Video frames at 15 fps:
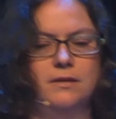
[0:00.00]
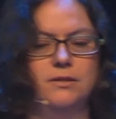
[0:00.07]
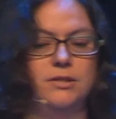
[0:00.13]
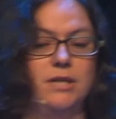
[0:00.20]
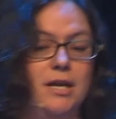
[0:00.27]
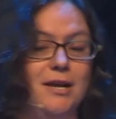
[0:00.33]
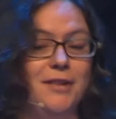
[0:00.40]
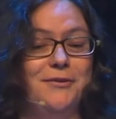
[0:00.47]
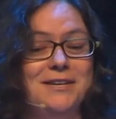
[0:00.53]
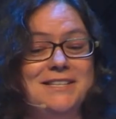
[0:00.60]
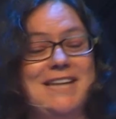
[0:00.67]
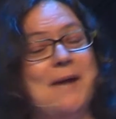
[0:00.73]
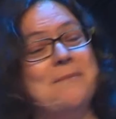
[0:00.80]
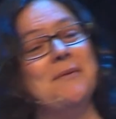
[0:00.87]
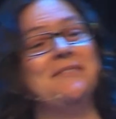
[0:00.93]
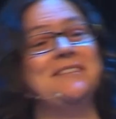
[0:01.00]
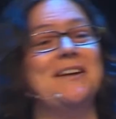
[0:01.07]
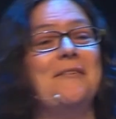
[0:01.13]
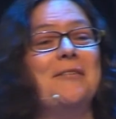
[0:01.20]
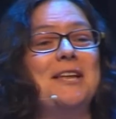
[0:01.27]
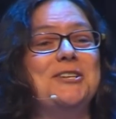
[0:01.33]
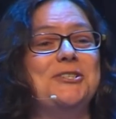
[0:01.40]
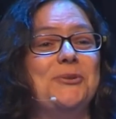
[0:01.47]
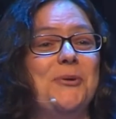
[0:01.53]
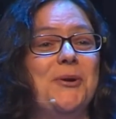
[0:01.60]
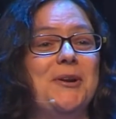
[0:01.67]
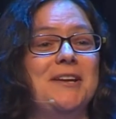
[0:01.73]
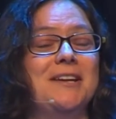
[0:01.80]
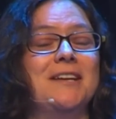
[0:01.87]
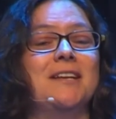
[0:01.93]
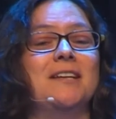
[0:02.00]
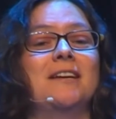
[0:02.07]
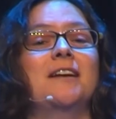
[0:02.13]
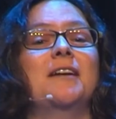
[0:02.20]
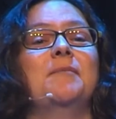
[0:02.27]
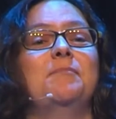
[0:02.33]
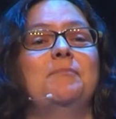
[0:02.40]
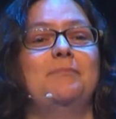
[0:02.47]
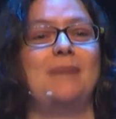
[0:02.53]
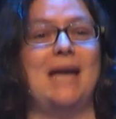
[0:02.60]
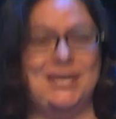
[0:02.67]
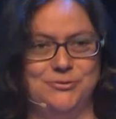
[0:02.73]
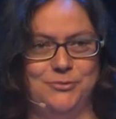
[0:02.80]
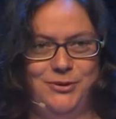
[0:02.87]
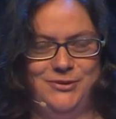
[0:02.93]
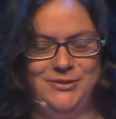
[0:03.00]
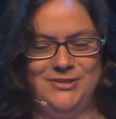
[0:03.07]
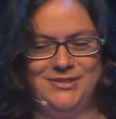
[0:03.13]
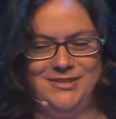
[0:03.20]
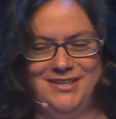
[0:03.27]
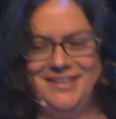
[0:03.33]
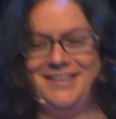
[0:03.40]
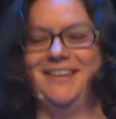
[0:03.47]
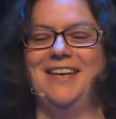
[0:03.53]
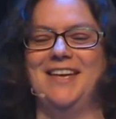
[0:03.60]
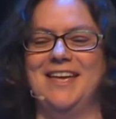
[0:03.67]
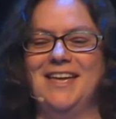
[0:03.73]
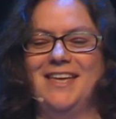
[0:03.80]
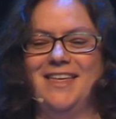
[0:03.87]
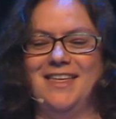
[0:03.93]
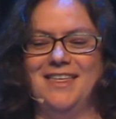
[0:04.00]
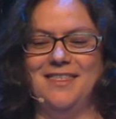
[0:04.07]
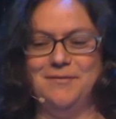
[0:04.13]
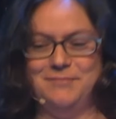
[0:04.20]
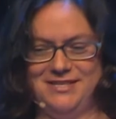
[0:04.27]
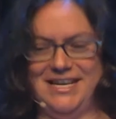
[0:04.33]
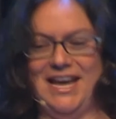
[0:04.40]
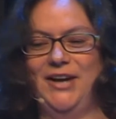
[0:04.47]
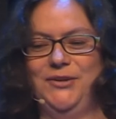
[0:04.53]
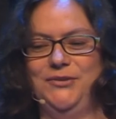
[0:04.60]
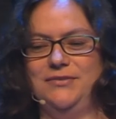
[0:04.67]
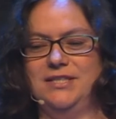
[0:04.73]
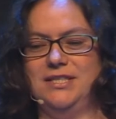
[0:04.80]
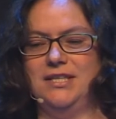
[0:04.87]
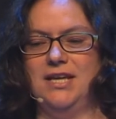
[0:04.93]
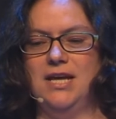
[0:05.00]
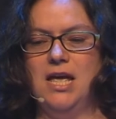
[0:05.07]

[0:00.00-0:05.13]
Another example of a double-edged sword? Passwords themselves.